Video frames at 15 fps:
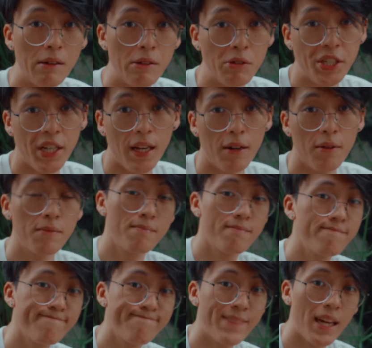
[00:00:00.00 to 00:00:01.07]
go check it out.
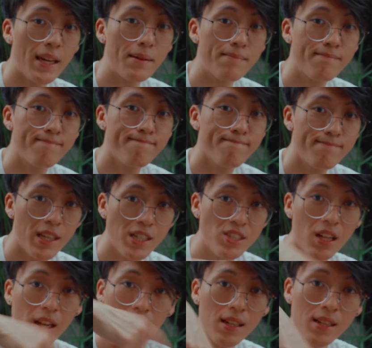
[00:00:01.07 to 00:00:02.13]
Okay, there's a
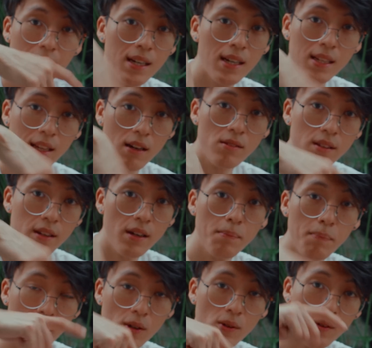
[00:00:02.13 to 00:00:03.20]
link down there
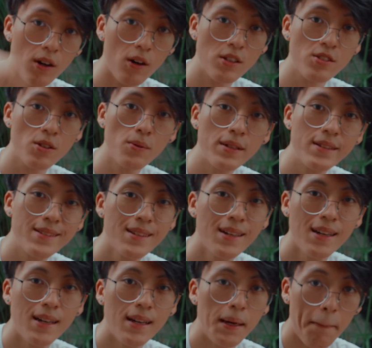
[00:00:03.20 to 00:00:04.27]
below as always.
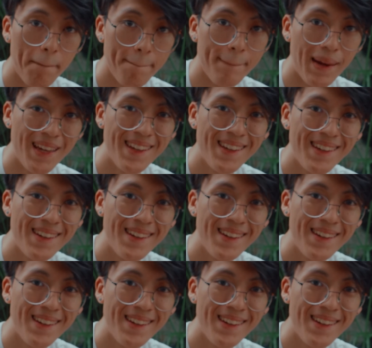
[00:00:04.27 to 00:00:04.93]
Bye.